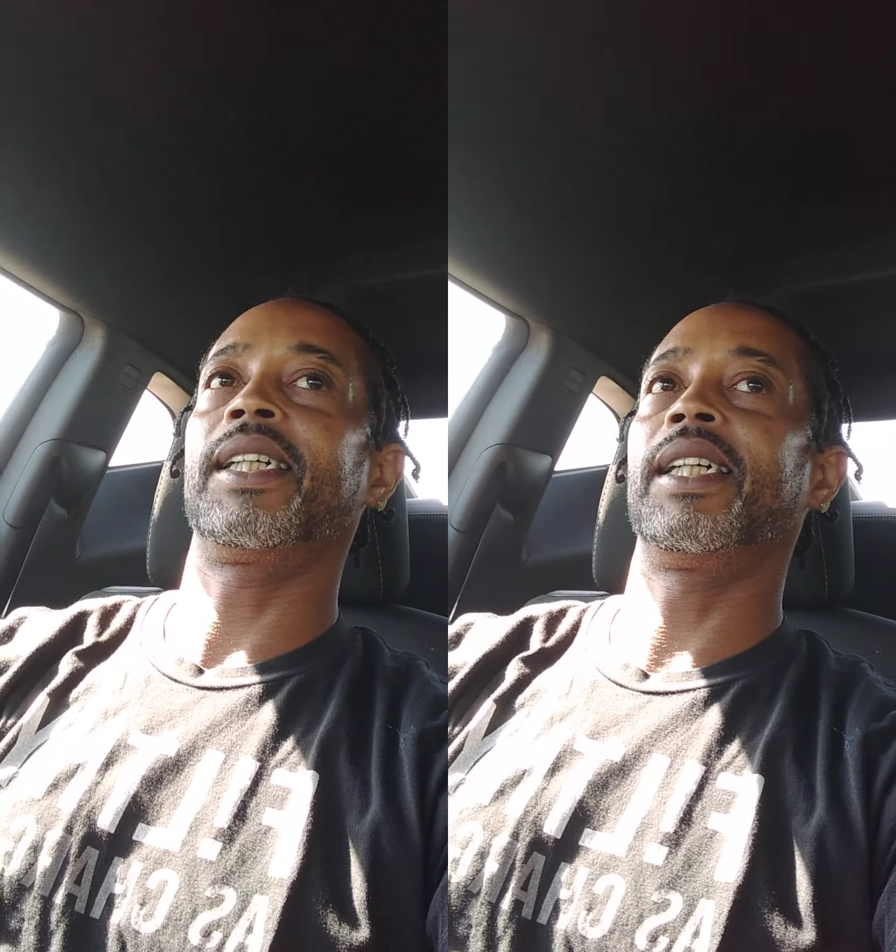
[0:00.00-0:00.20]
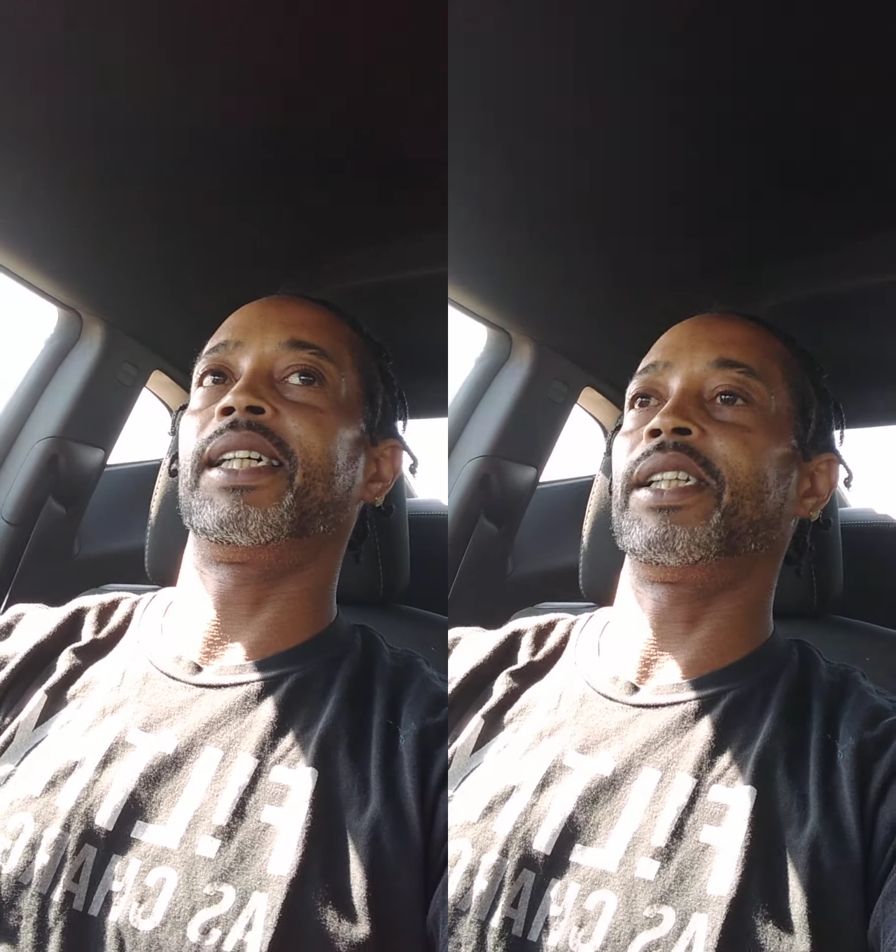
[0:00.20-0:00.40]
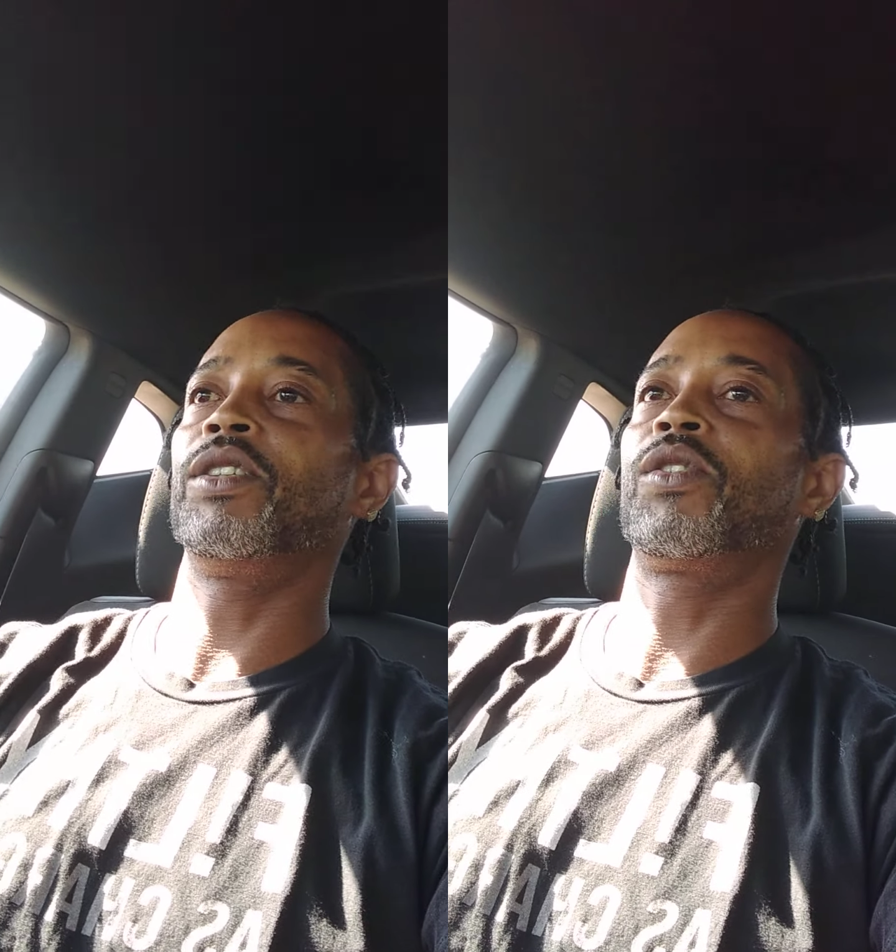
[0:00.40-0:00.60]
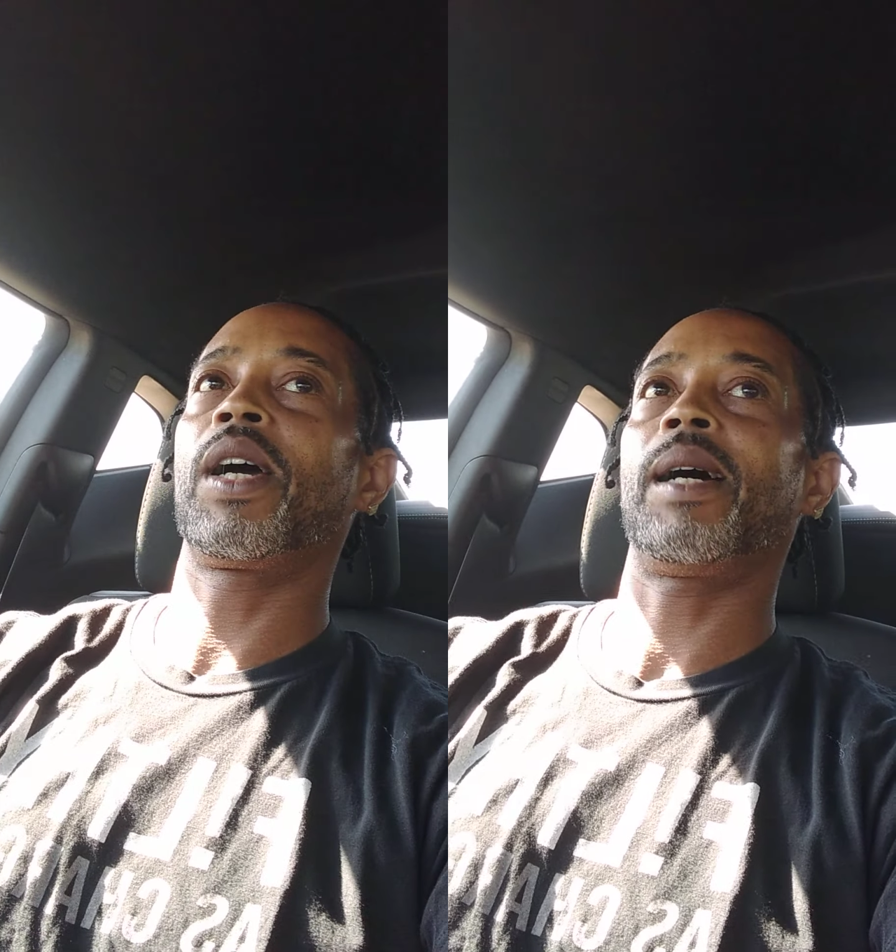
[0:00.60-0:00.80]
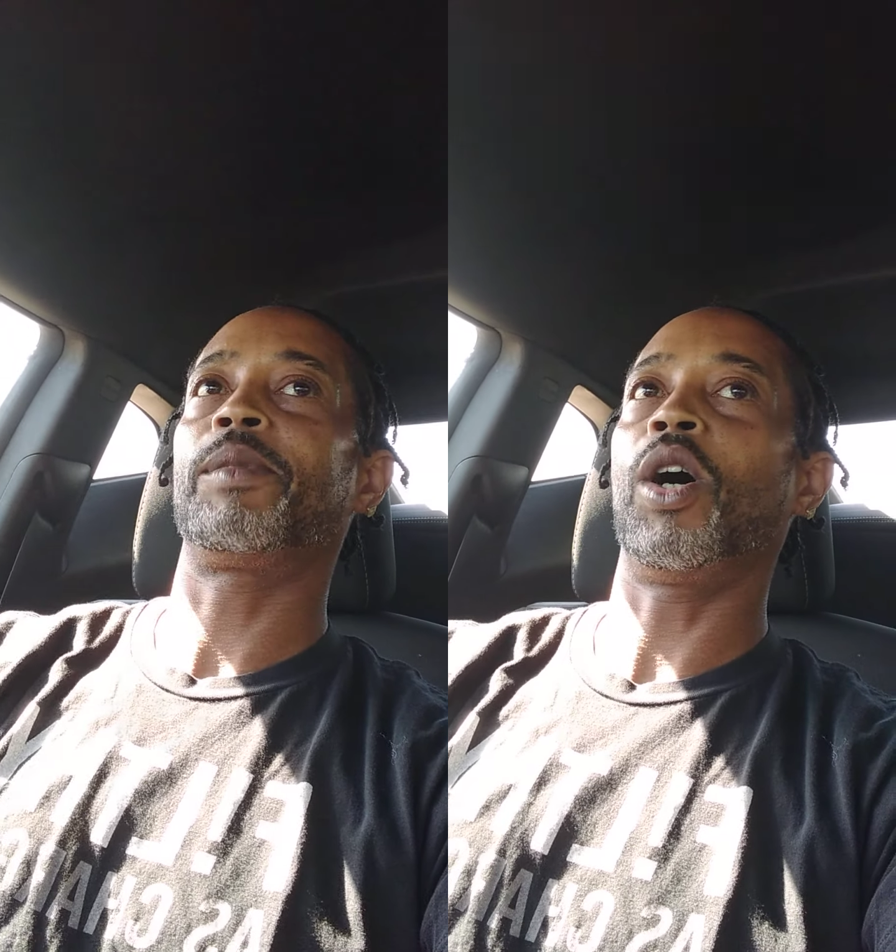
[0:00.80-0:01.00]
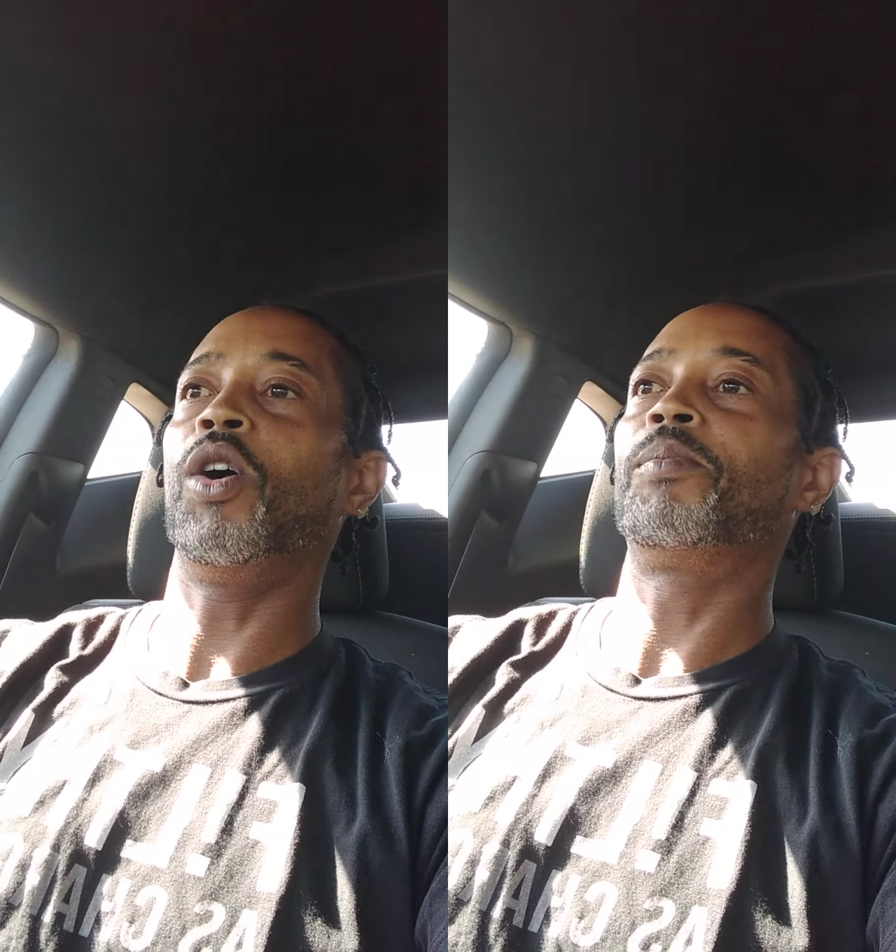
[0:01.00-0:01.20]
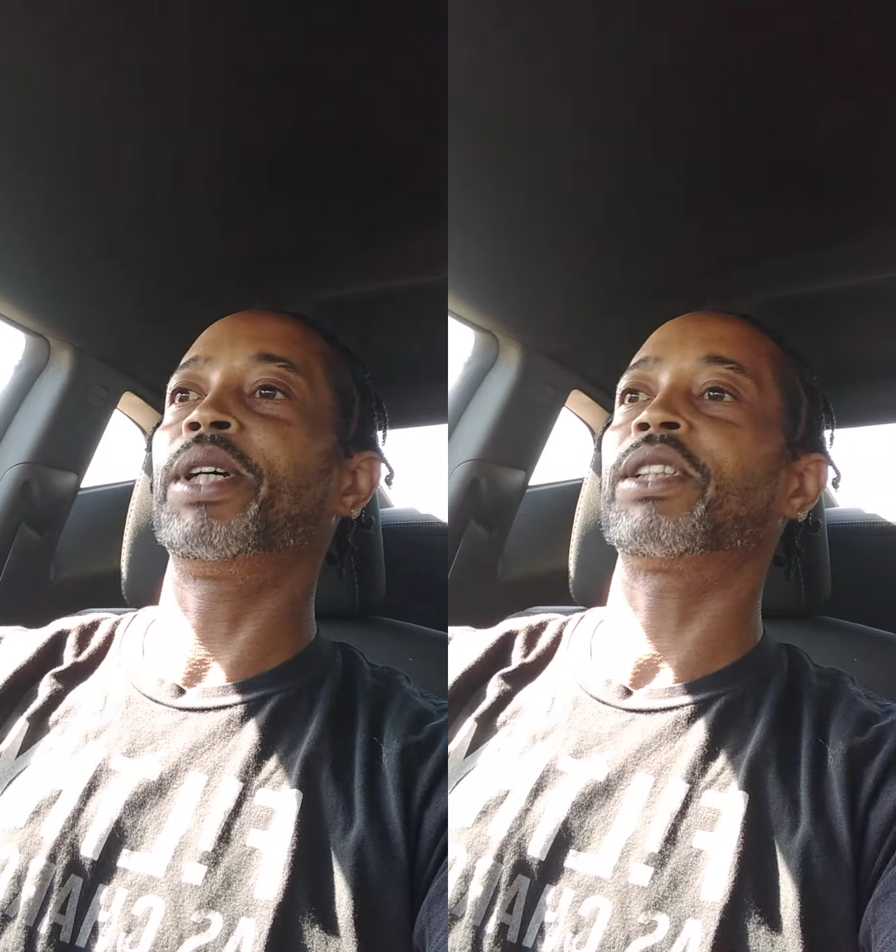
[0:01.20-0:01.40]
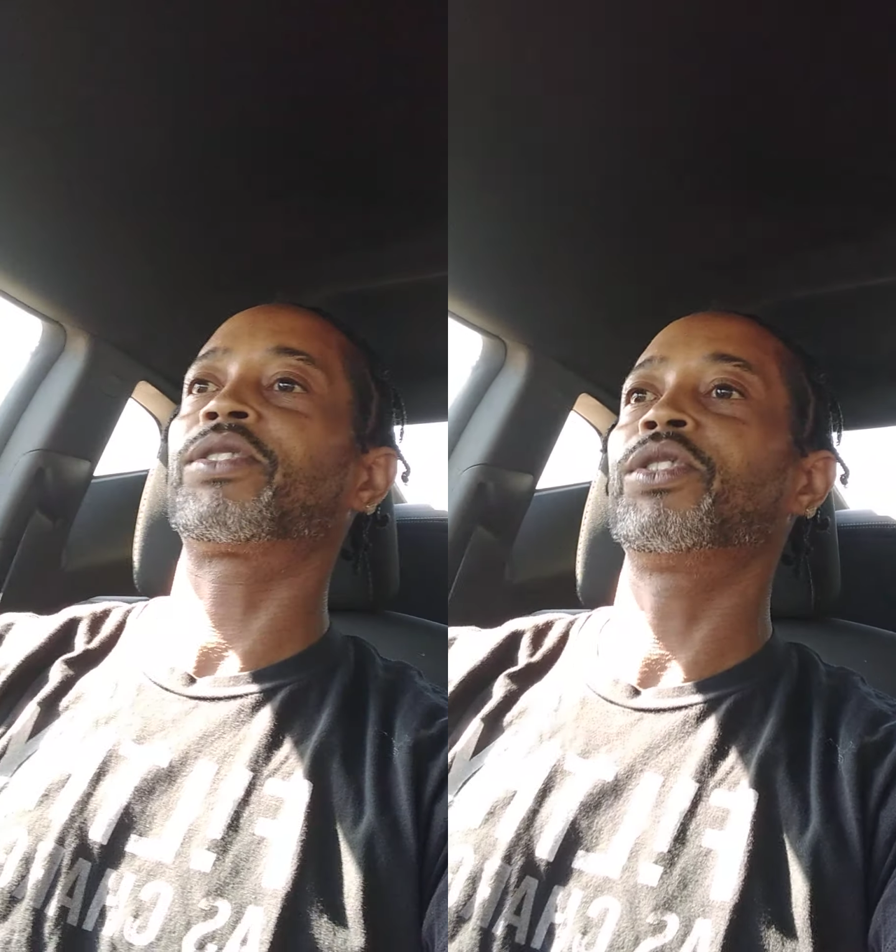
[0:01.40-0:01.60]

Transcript: gun and you grabbed the whole pistol.